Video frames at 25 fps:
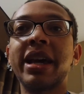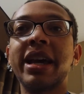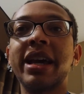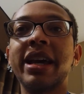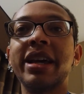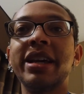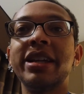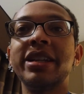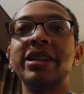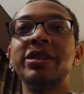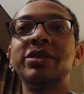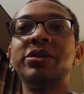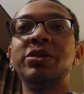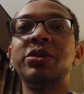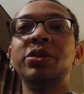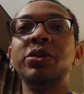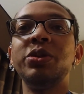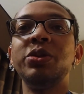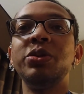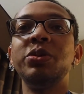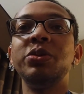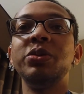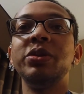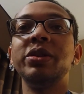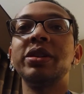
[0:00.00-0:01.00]
and
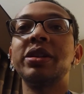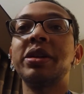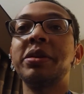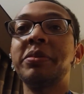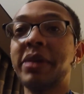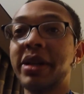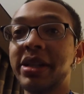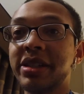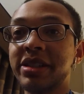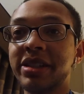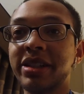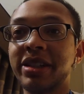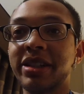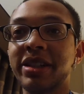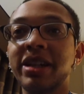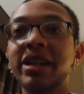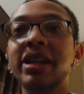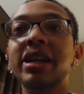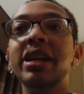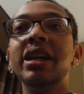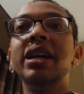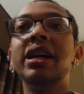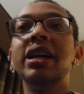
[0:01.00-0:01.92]
to look amazing.